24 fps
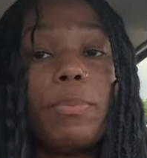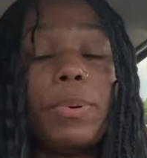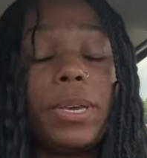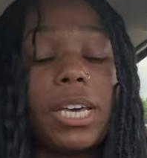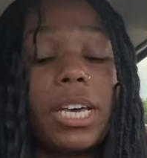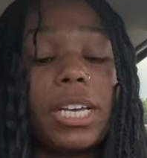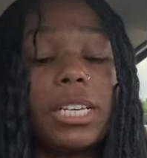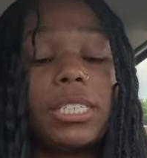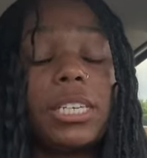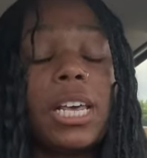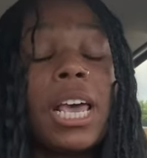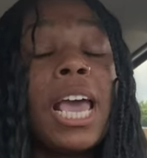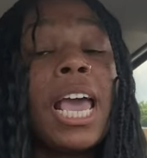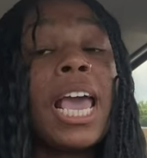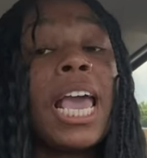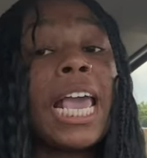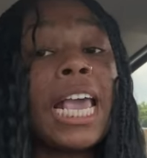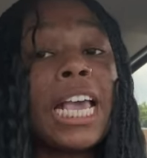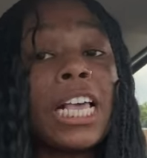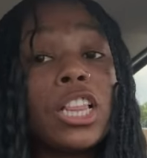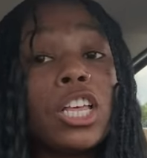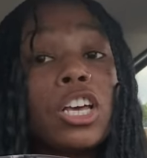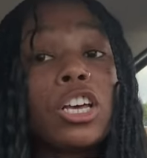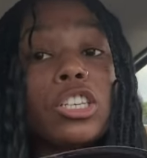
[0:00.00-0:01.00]
because
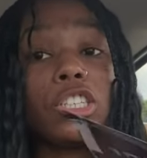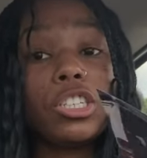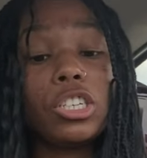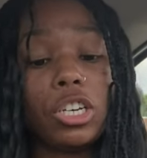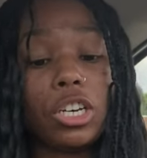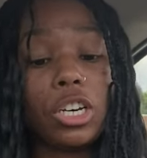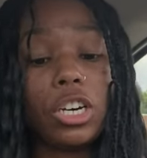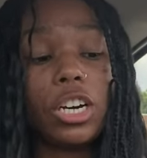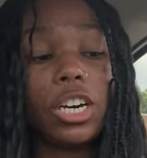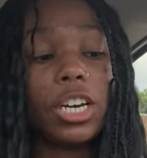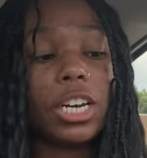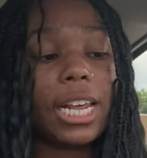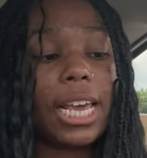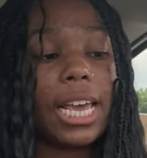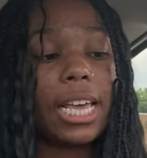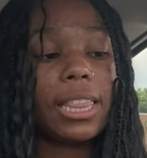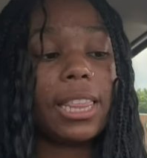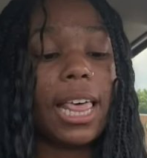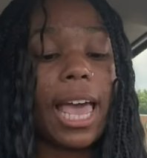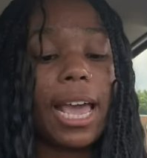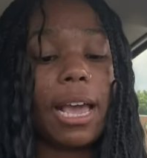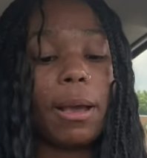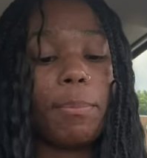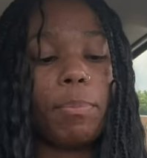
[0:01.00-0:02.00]
he looks good in
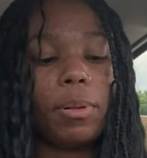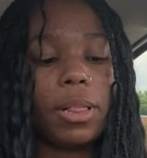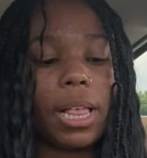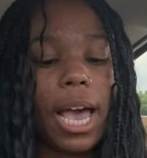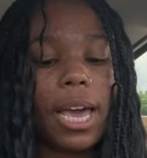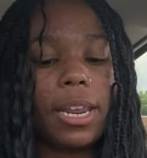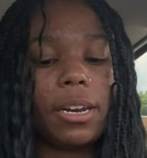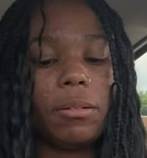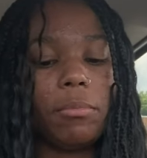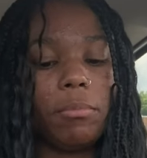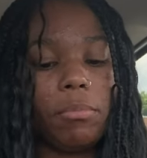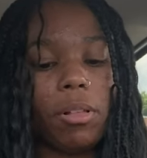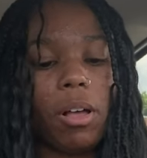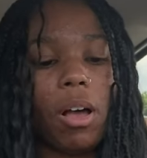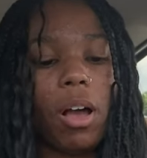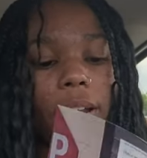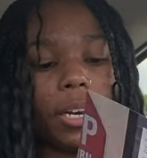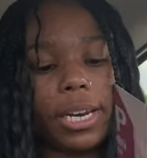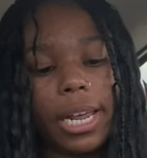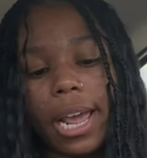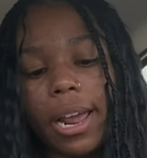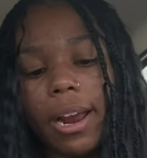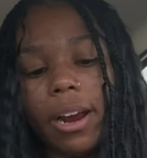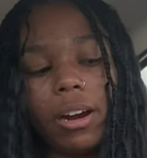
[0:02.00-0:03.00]
like platinum
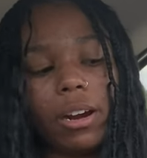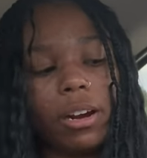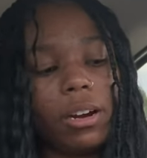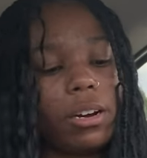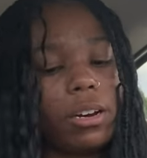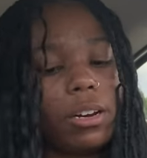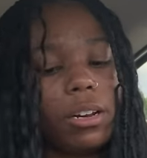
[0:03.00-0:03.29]
blonde hair.